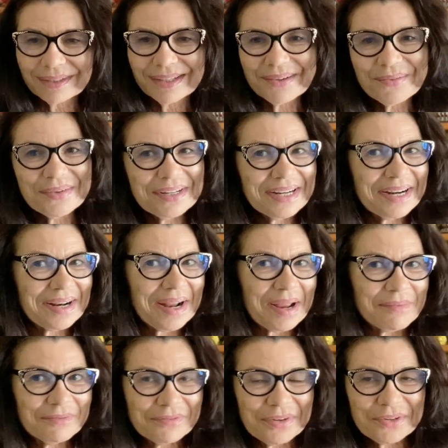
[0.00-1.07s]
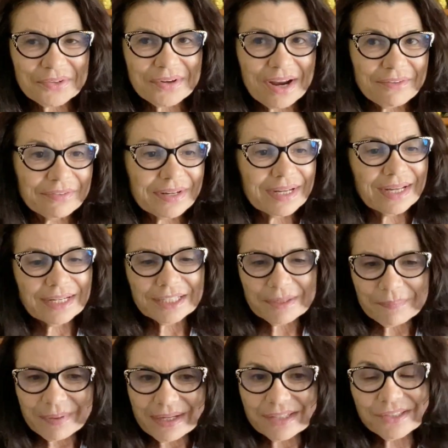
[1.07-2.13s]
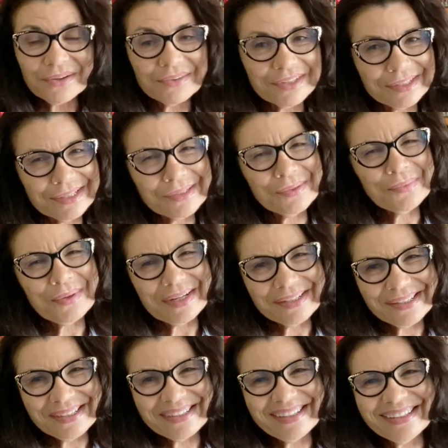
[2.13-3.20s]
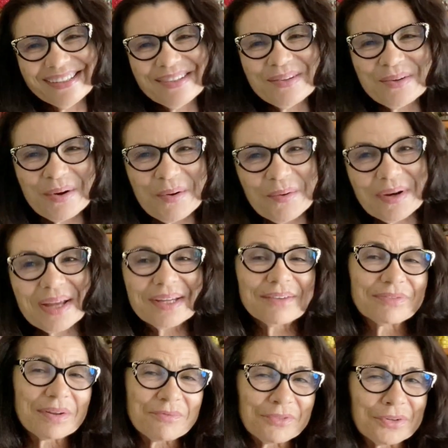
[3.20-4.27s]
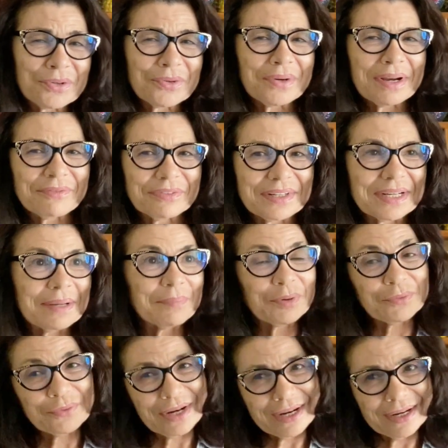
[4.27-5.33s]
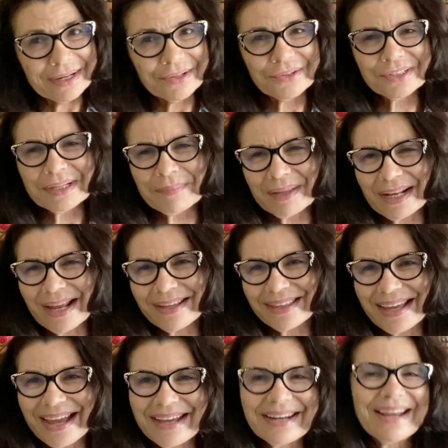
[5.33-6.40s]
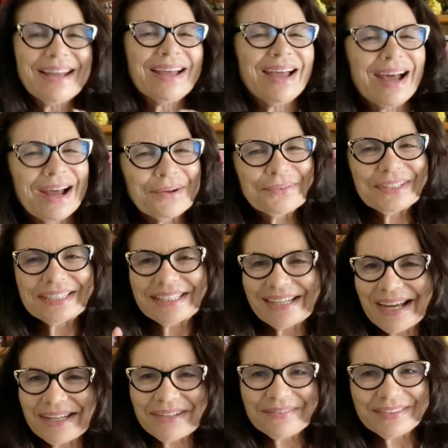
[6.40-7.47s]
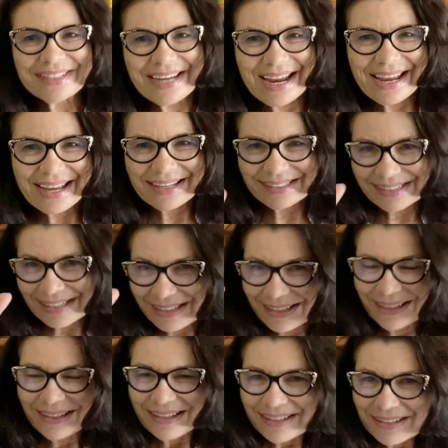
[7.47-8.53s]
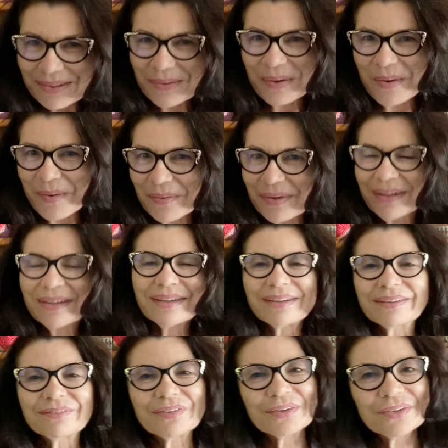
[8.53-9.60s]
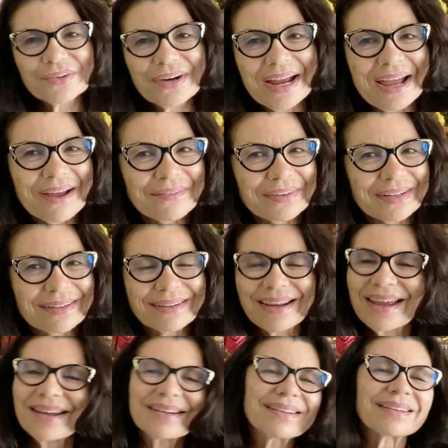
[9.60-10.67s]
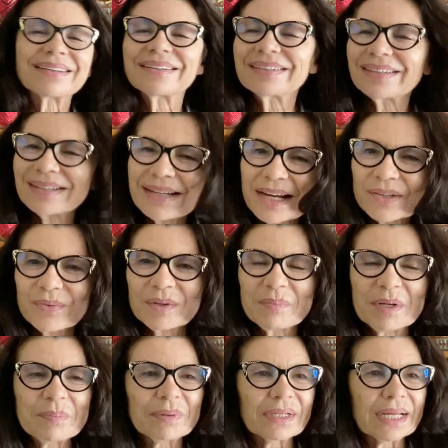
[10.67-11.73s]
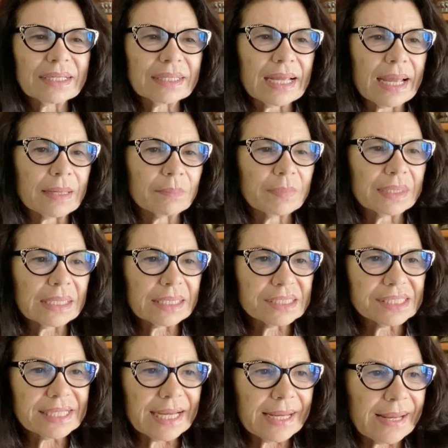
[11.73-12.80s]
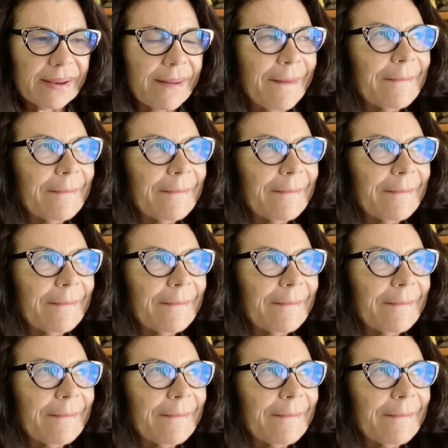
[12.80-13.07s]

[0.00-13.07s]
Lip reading: when I'm photographing, and it depends on the situation, you know, like if I'm photographing a parade or something like that, I'll really kind of dance and, you know, photograph and connect with people like that. But let's say